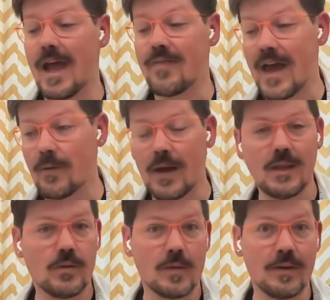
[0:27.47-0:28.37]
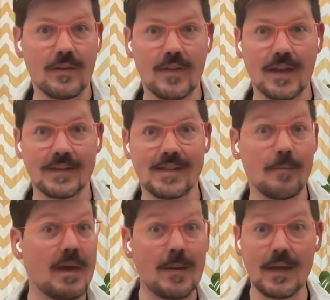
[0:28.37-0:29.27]
And that way you could build things
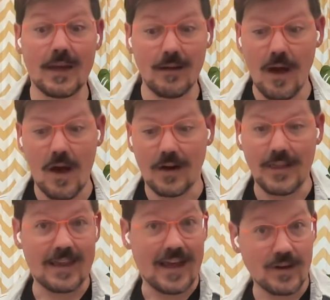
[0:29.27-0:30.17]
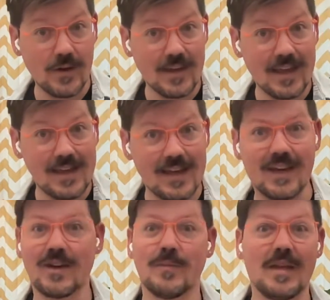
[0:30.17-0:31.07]
that maybe are like that cookie. It could